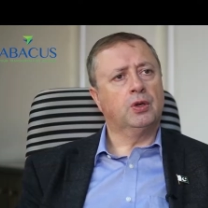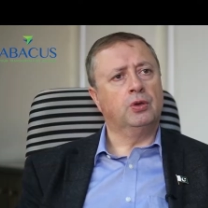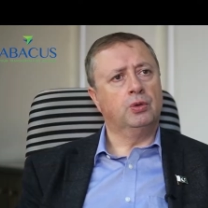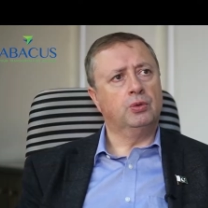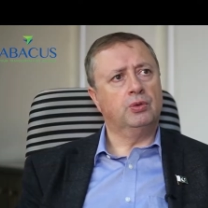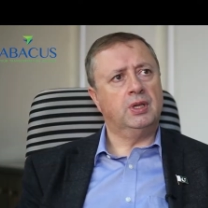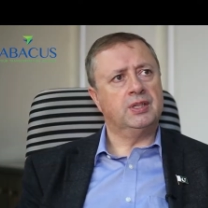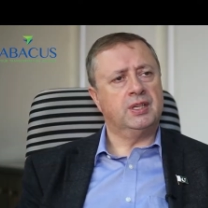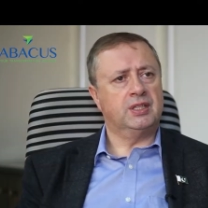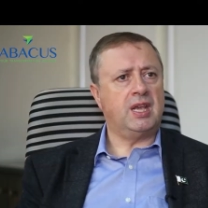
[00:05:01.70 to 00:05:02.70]
who
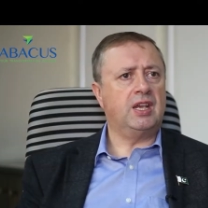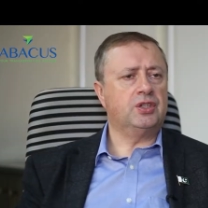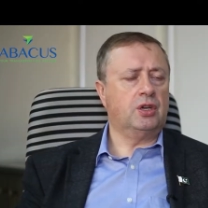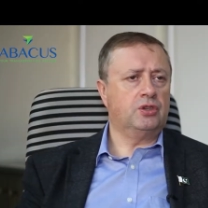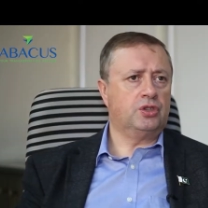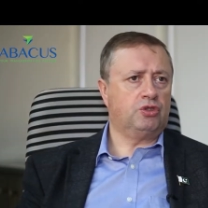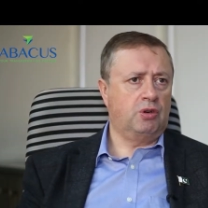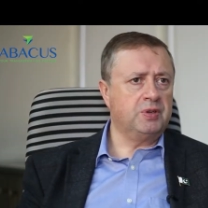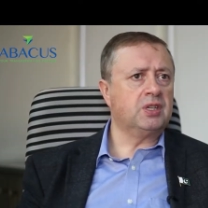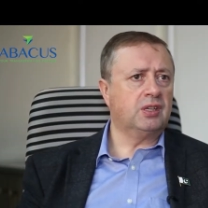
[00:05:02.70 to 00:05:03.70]
is intent on
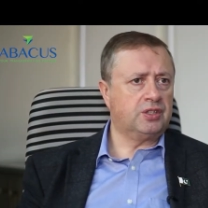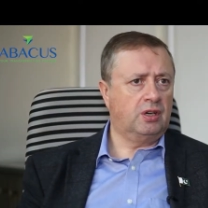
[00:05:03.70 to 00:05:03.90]
distributing its